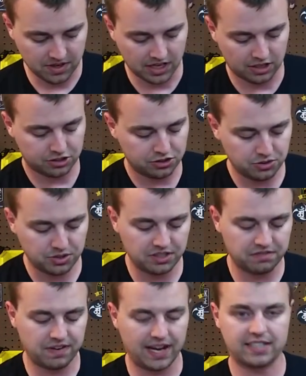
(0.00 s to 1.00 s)
I also do the
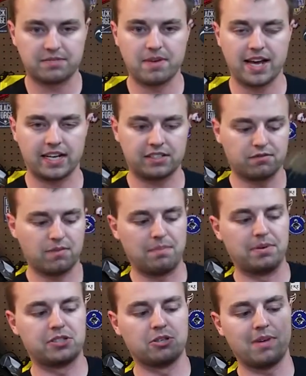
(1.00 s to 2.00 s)
Fast Mags for my
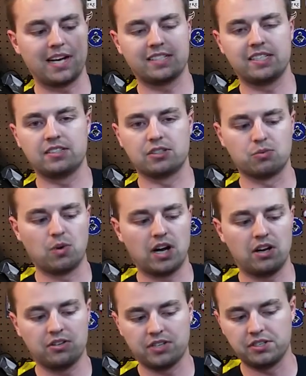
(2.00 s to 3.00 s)
pistol magazines as
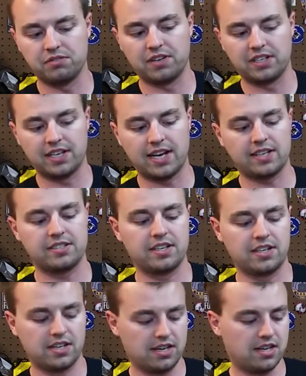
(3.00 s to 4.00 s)
well. They do
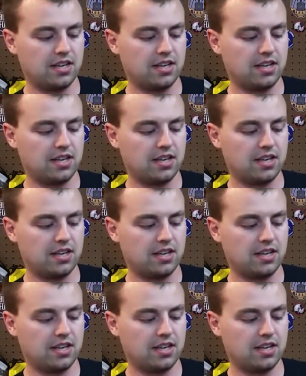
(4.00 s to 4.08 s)
fantastic.